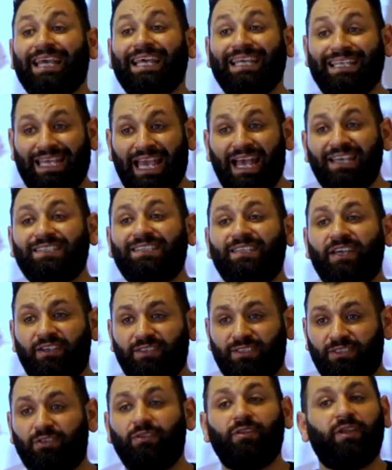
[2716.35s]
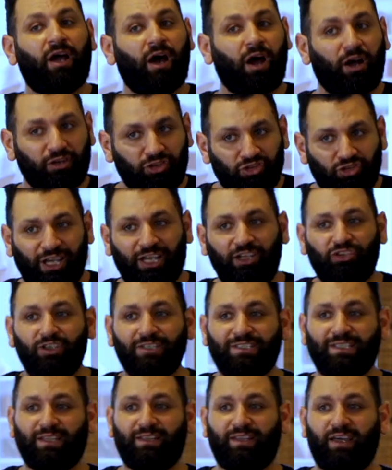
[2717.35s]
Yes, there are
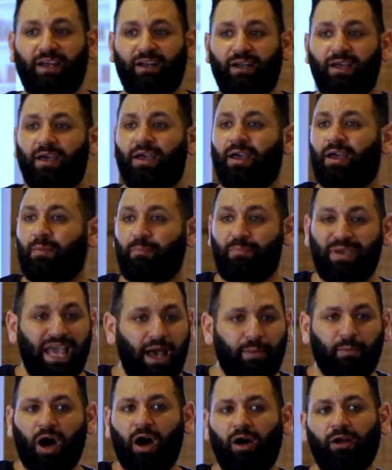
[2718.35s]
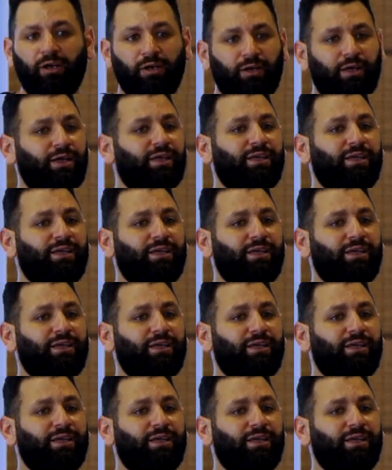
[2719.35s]
changes in their BMR.